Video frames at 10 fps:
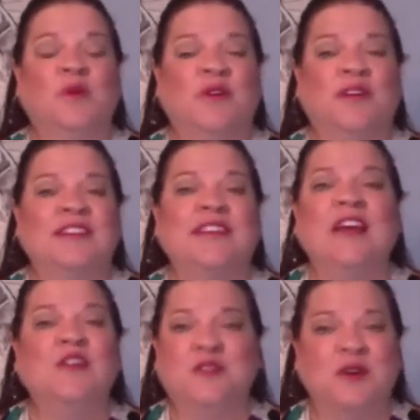It's
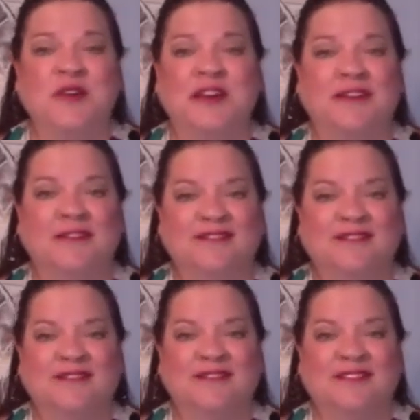not Newtonian.
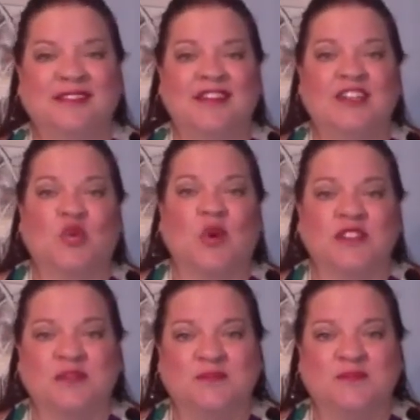It's
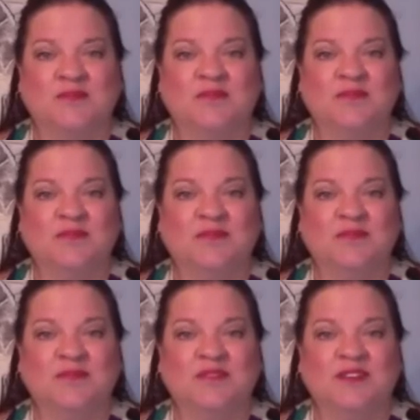quantum.
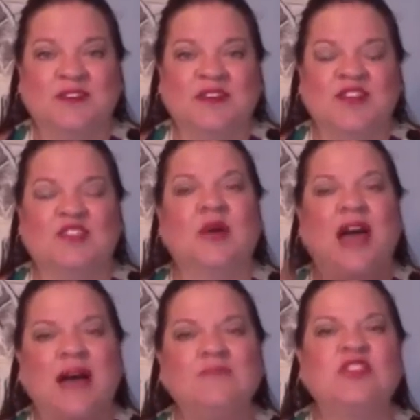So
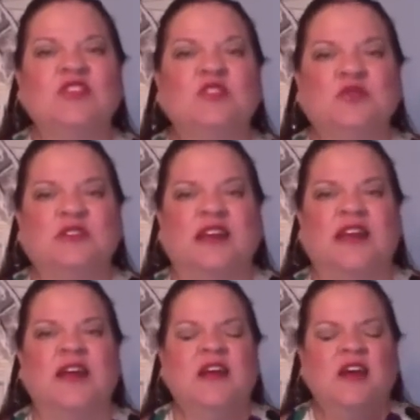
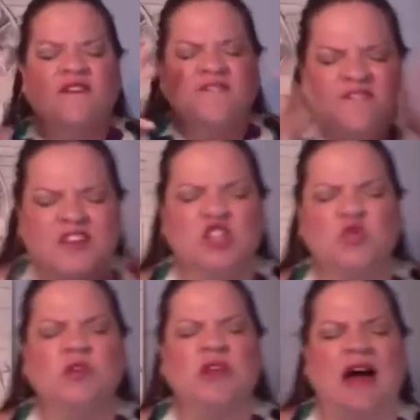absolutely
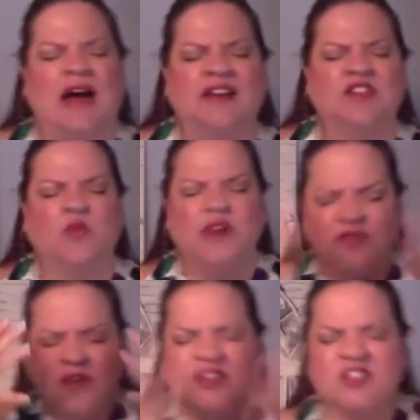visualize
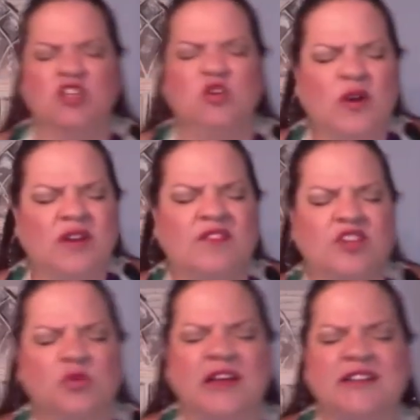whatever it is that you want to
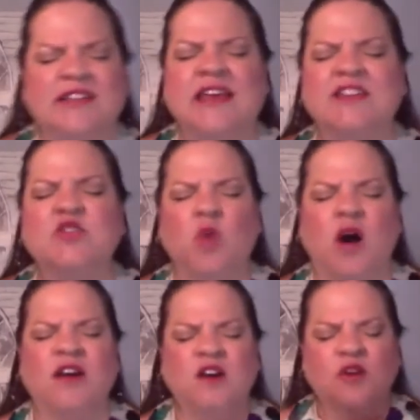visualize. And guess
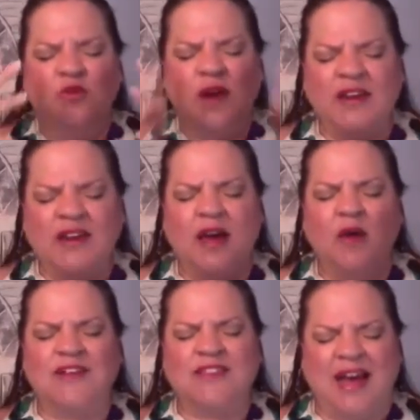what? Right
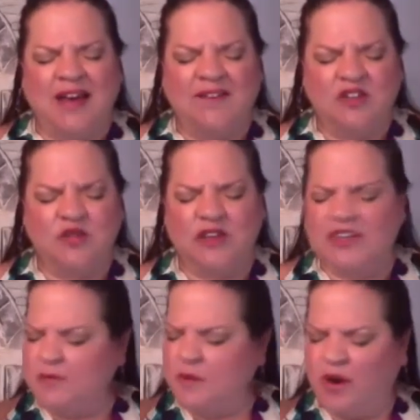now, as I
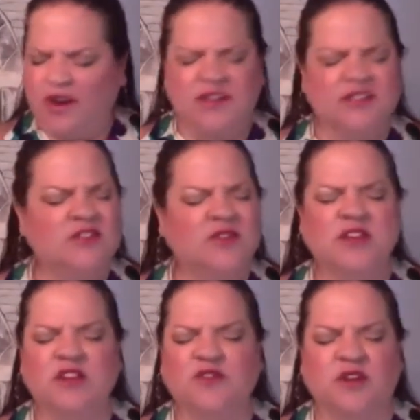visualize, my brain doesn't know
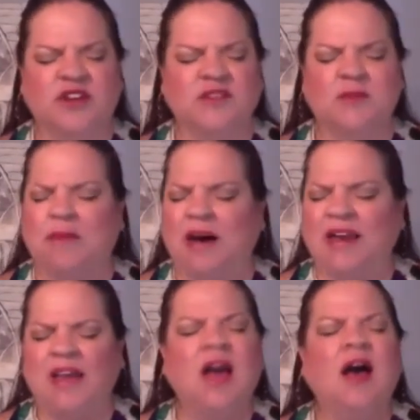the difference. My
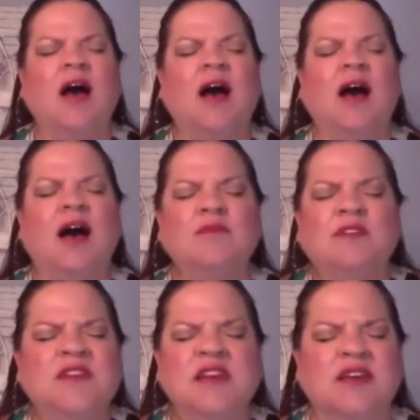body, I'm
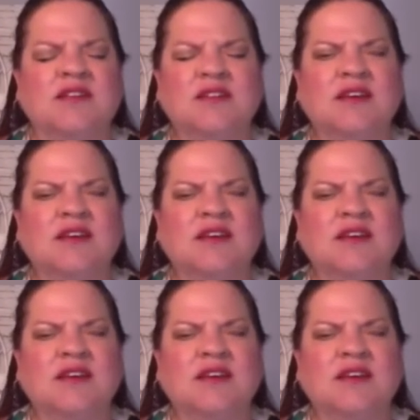living it.